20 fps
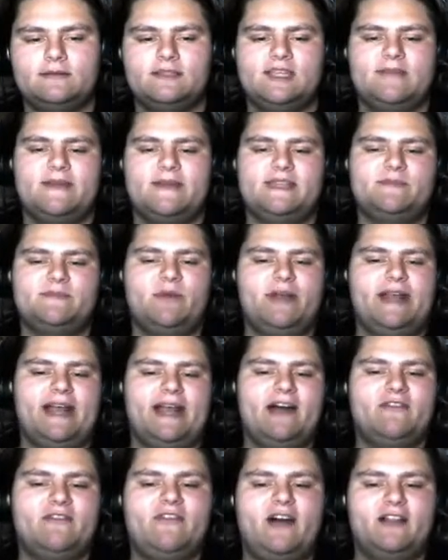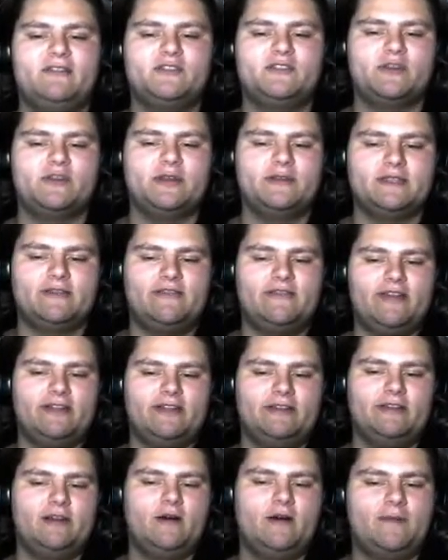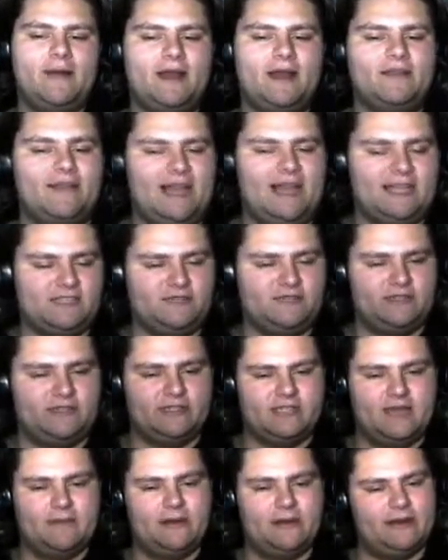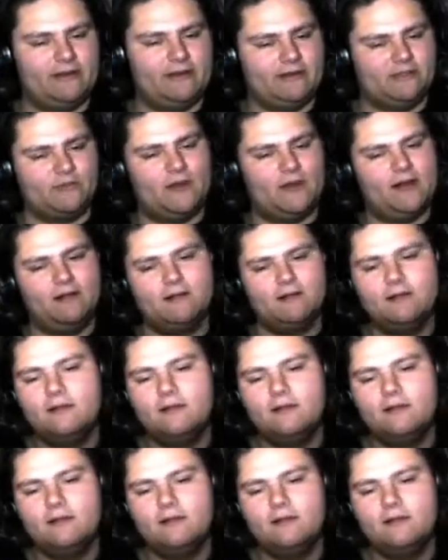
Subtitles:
GMS pointing out Fall of Troy is a fairly low amount of acts for a tiebreaker as well.